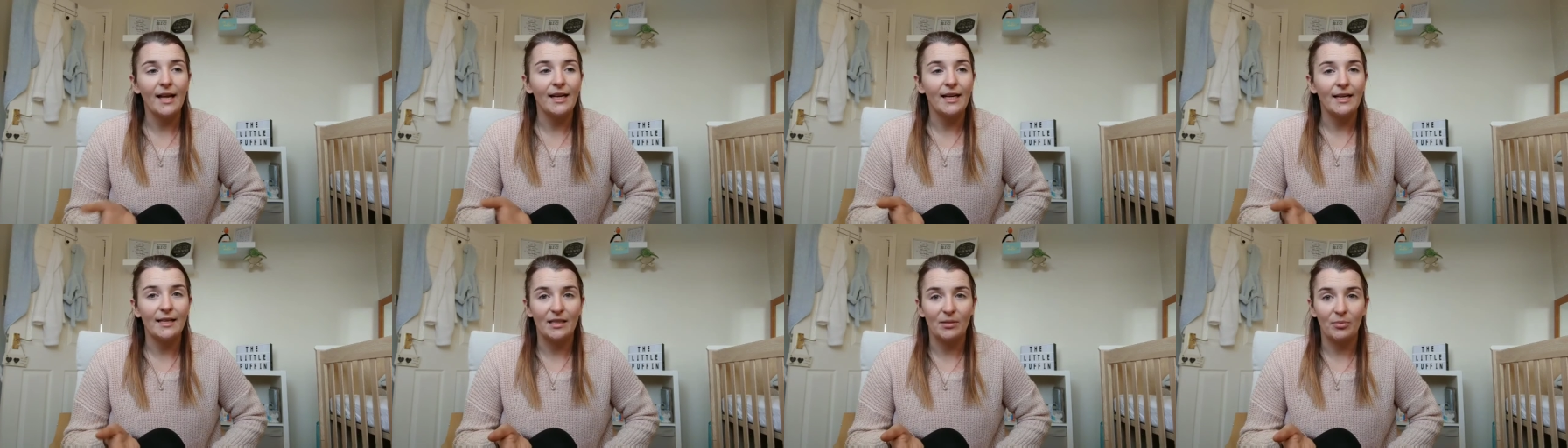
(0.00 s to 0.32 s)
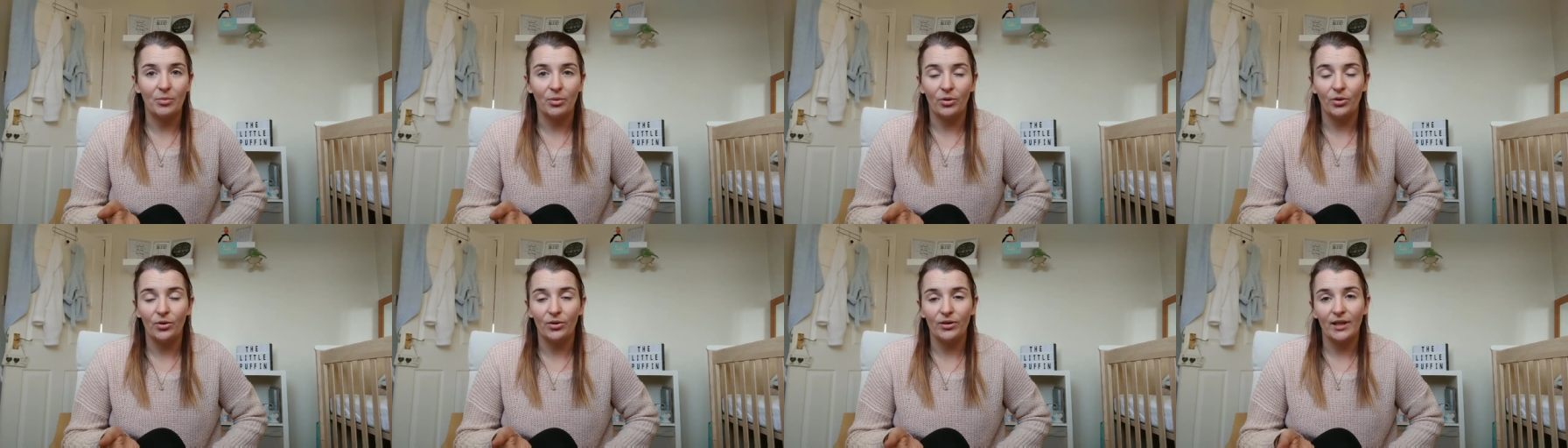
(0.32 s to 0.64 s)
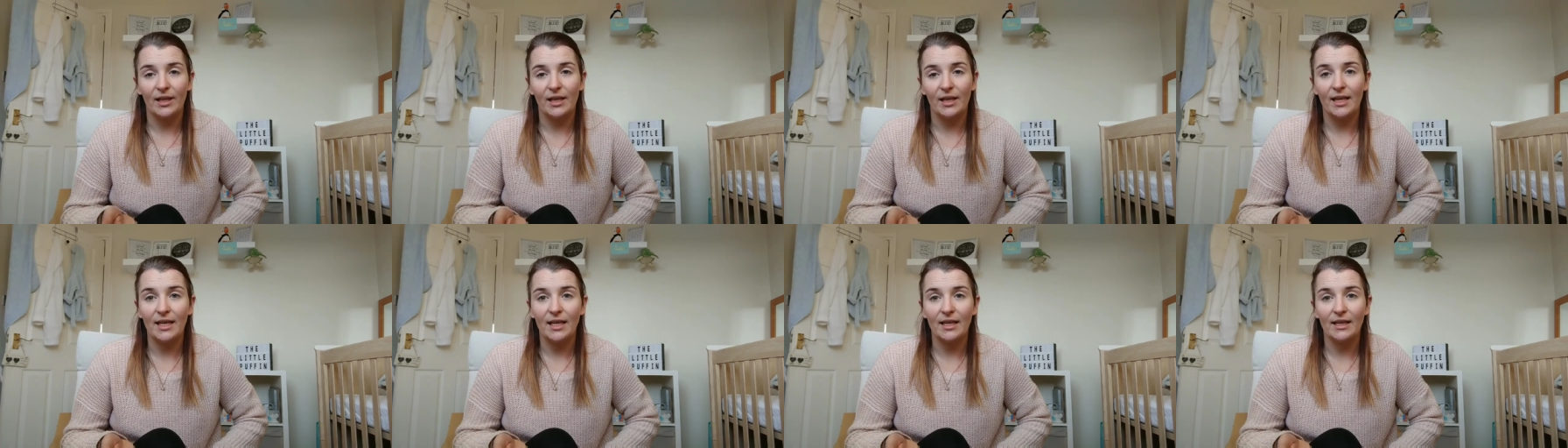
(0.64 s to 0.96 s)
any
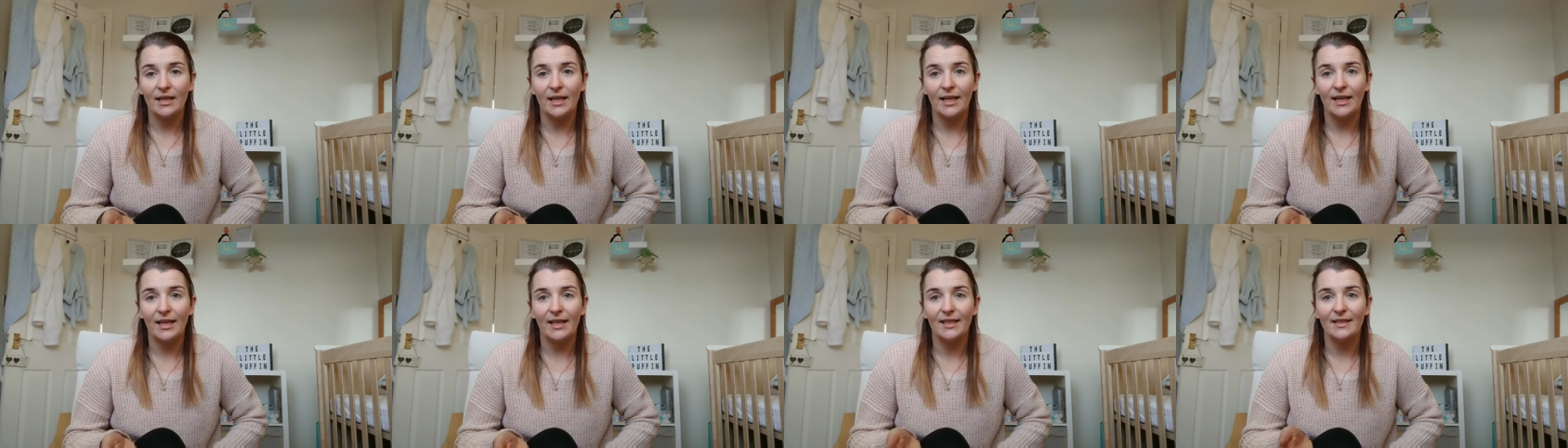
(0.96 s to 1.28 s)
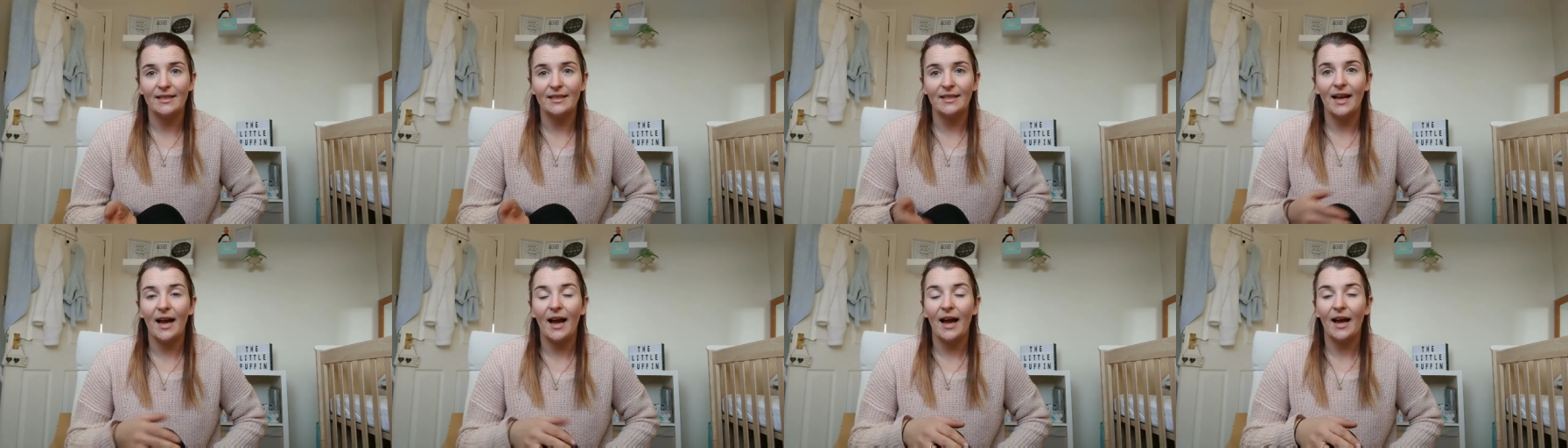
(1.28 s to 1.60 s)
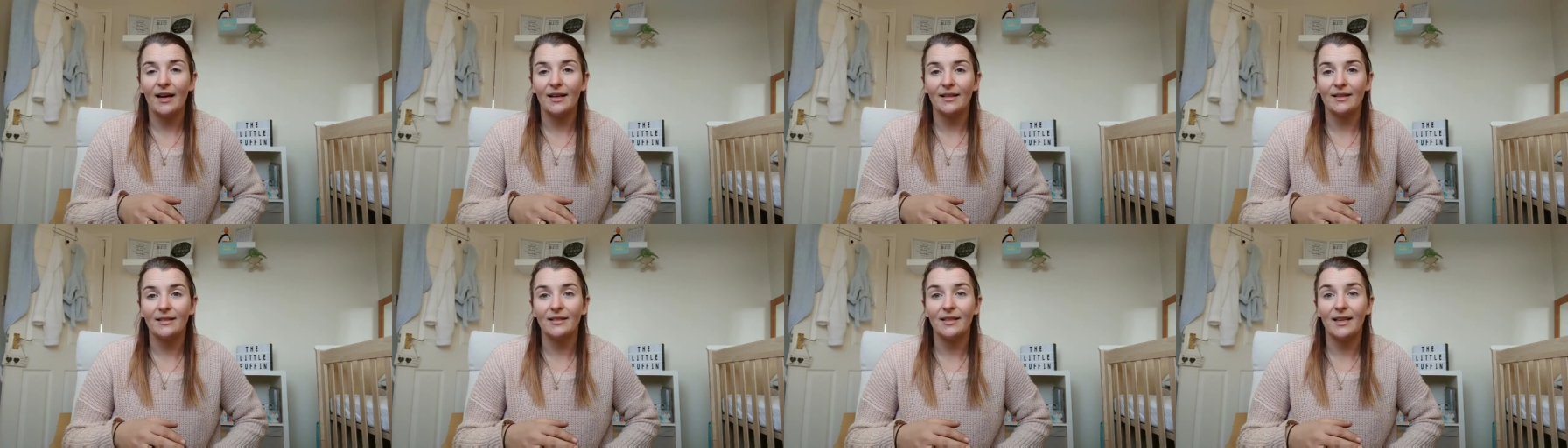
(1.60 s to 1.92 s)
support that he needs
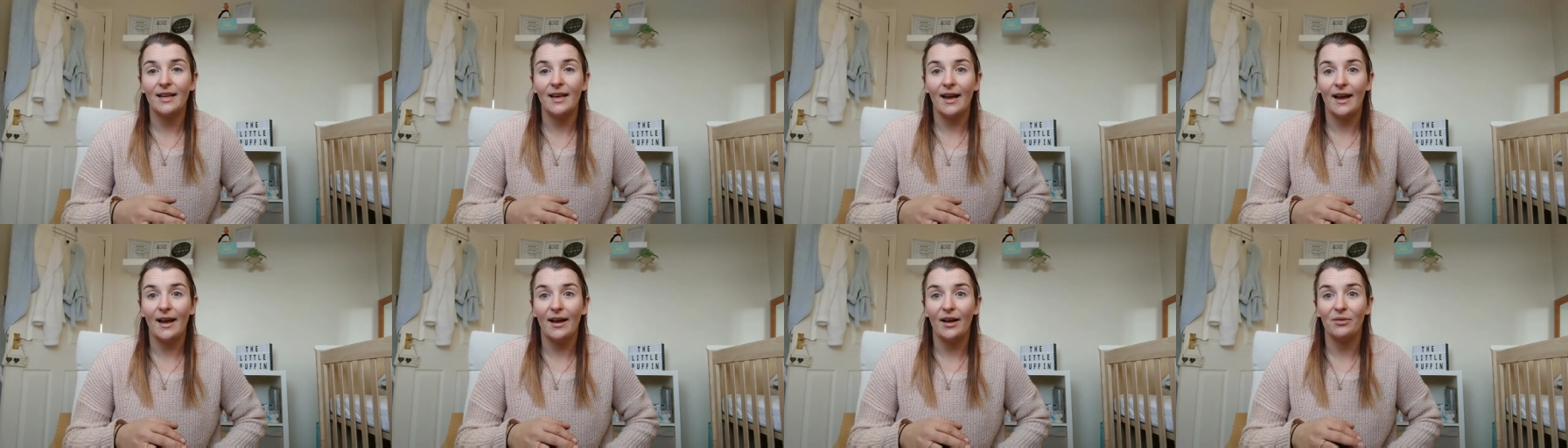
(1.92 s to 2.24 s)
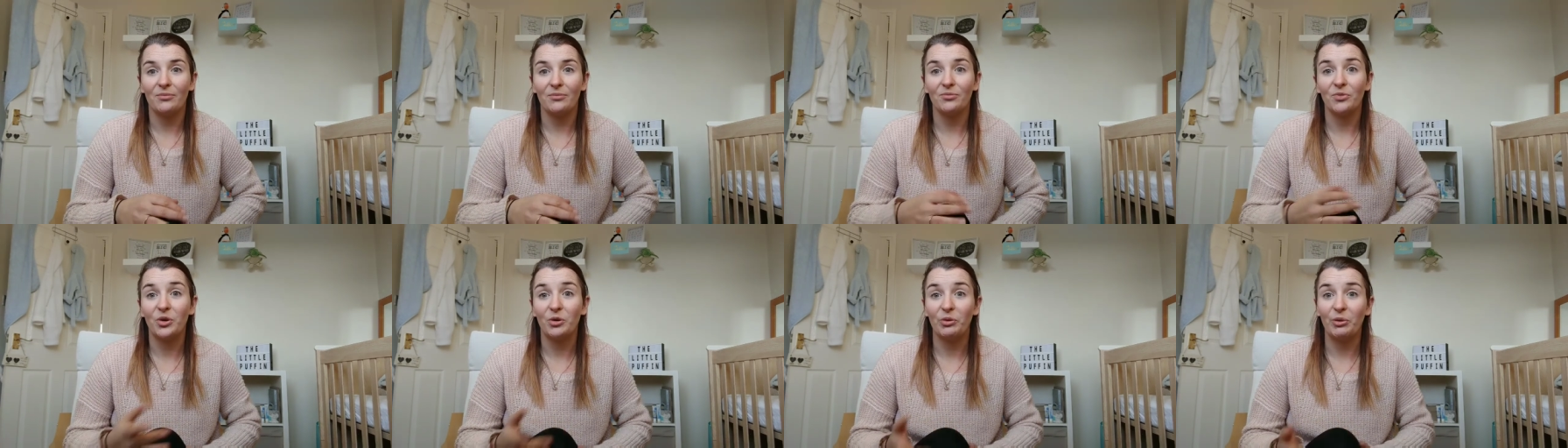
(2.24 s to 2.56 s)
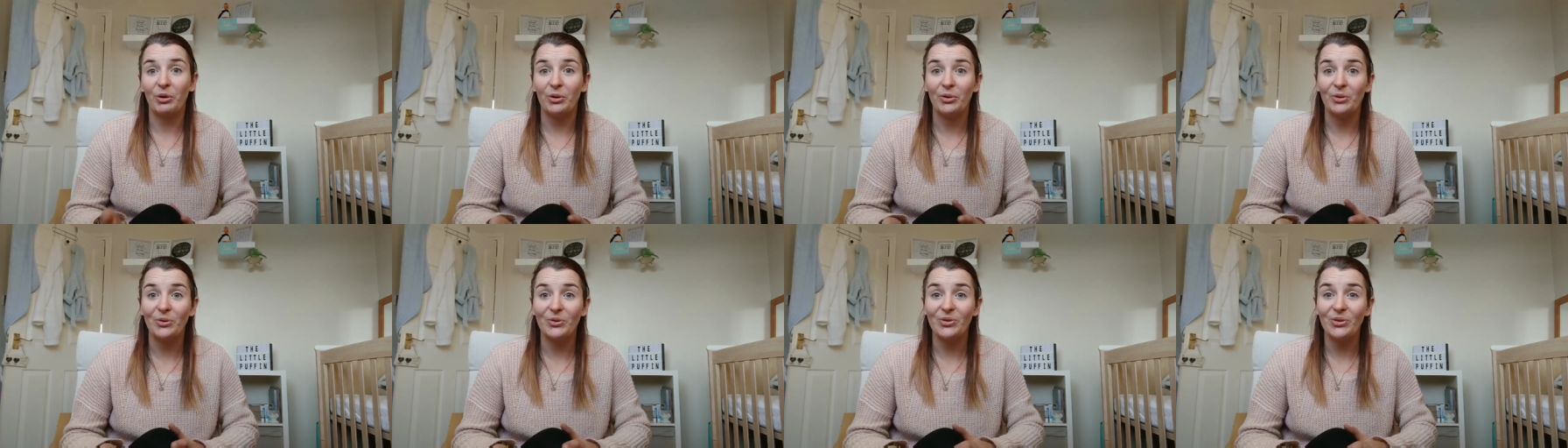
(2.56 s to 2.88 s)
as he
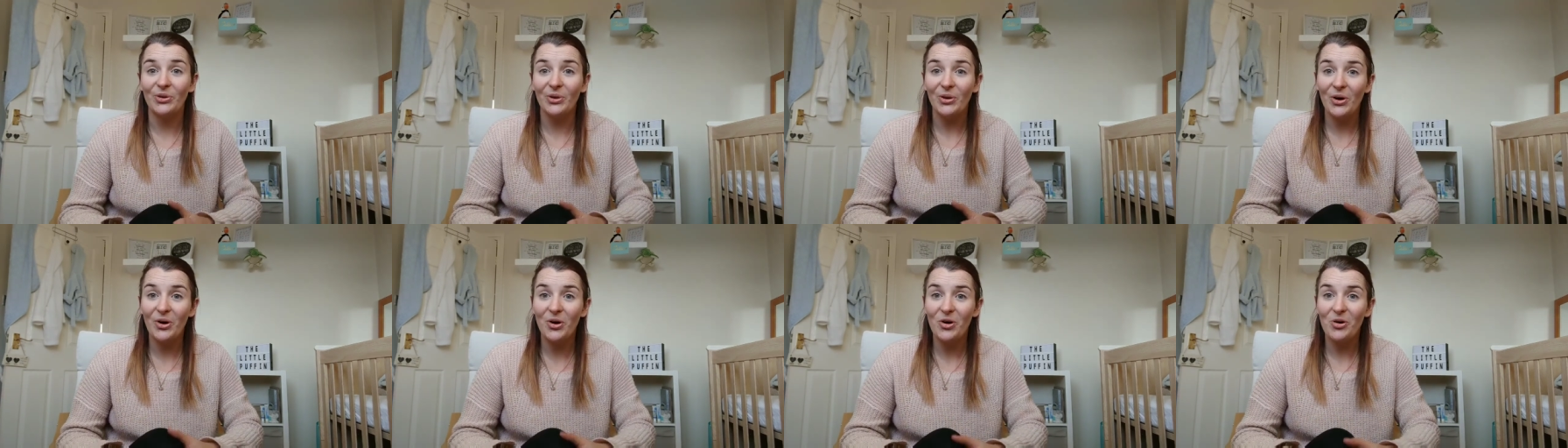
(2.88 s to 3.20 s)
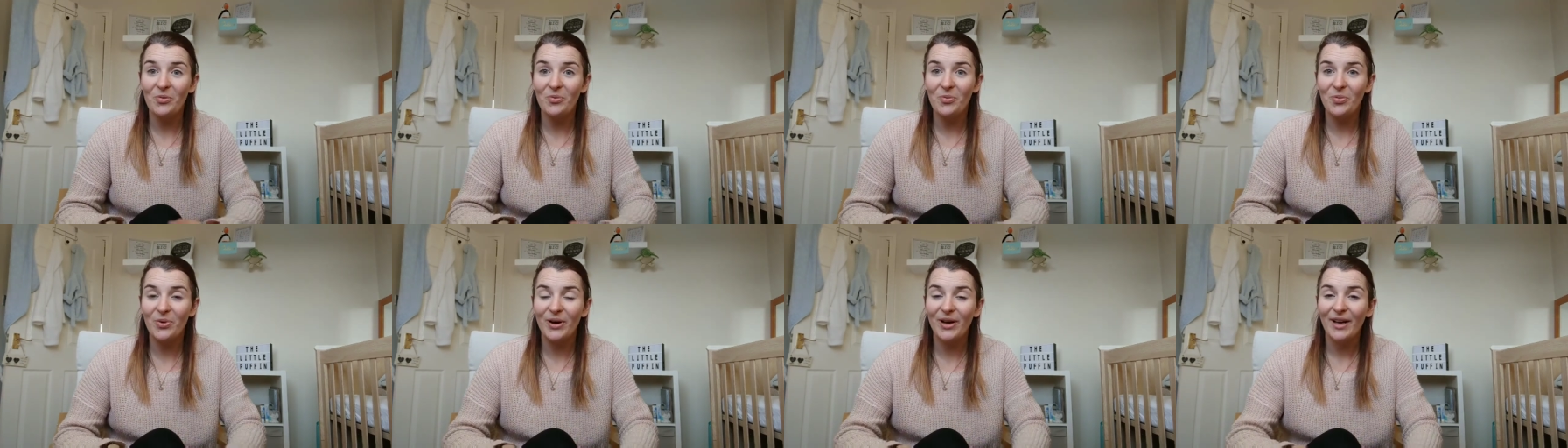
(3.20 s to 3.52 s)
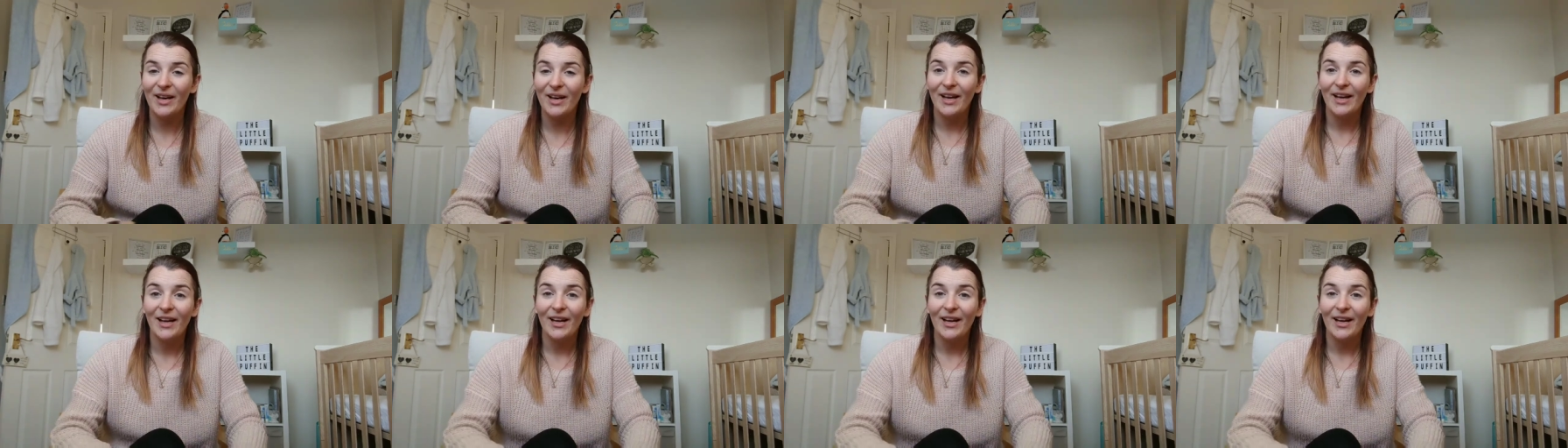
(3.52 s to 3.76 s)
grows up.